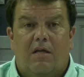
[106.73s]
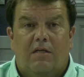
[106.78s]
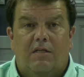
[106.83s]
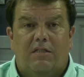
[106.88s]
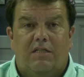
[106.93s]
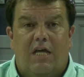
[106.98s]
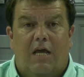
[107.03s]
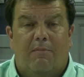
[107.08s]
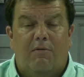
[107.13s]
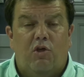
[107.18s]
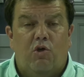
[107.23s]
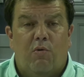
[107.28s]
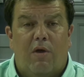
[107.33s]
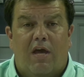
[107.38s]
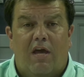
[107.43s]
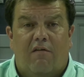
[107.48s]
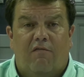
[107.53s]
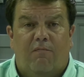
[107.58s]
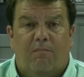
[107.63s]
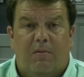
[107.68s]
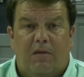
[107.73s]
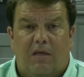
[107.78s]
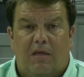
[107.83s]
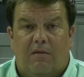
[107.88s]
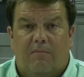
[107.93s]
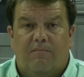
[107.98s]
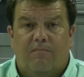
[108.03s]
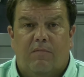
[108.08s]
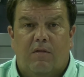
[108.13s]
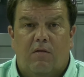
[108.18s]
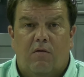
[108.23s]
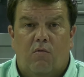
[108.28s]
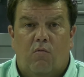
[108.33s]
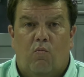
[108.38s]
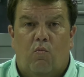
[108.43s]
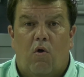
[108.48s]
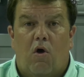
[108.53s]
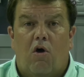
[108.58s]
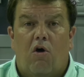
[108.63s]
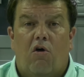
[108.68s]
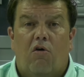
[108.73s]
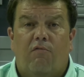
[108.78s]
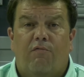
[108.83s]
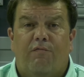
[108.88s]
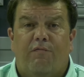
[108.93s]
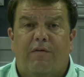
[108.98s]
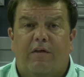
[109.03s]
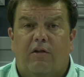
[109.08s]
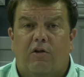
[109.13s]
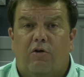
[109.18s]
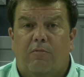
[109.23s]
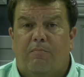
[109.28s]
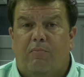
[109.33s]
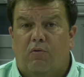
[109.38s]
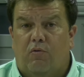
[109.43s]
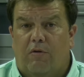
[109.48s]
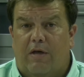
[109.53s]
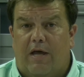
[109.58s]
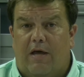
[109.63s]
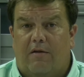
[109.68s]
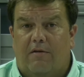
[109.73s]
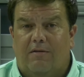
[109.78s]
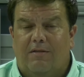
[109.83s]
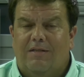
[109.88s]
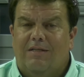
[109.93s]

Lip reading: WFP, wall filler pullout.